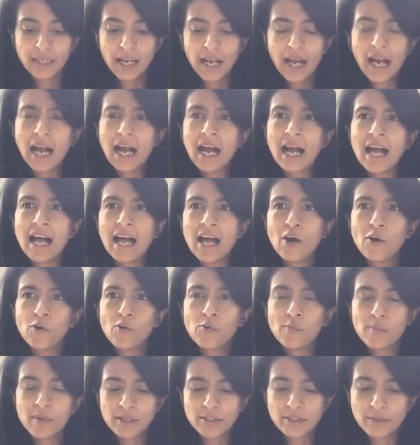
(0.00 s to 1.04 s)
her hair
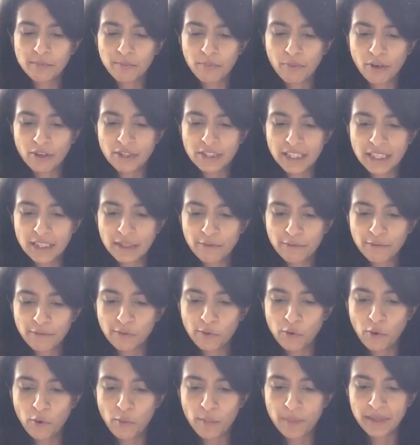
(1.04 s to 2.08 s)
almost brushing the
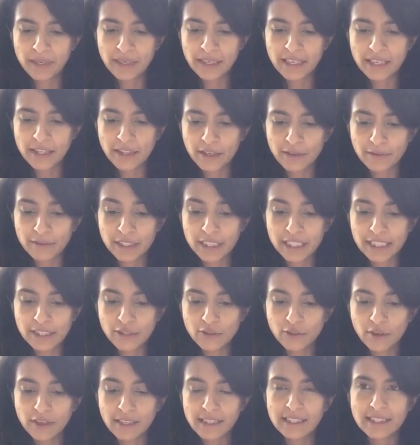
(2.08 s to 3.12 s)
floor beneath her as she
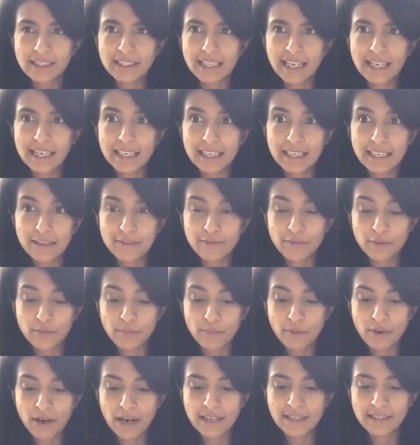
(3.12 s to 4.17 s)
tried to take even
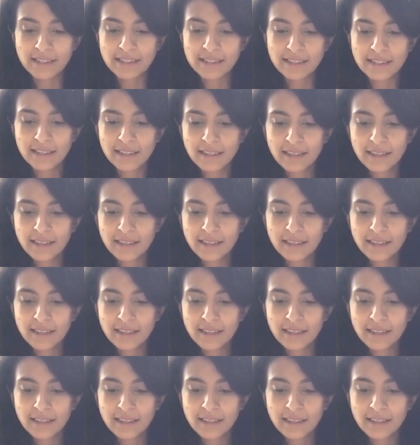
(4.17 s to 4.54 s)
breaths.